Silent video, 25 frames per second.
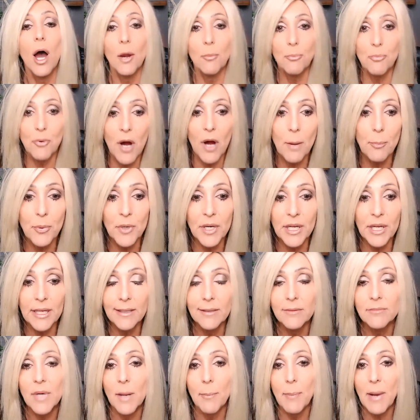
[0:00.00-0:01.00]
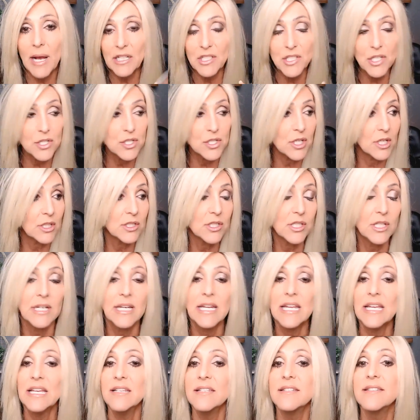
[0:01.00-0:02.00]
on property. Apache
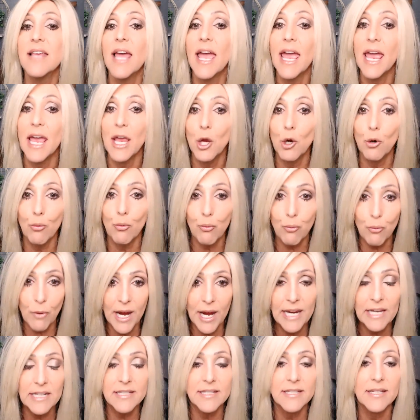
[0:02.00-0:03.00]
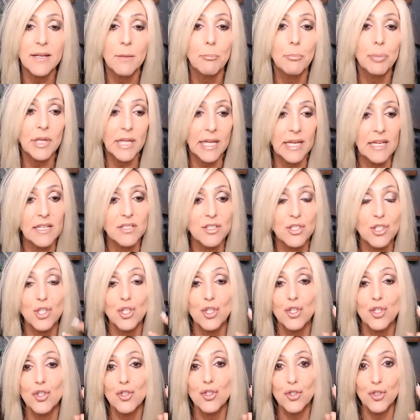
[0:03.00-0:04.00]
Junction is a great place
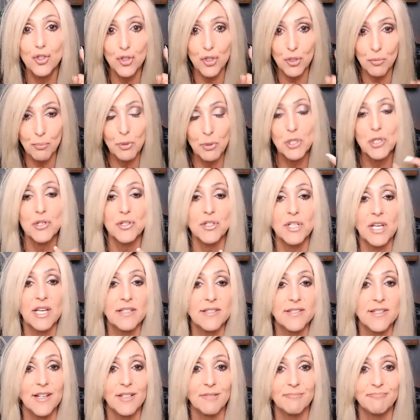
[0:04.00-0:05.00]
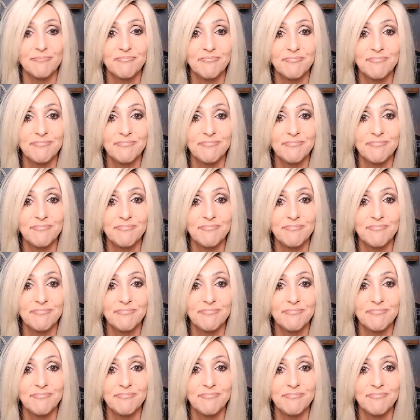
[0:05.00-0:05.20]
to put your sights on.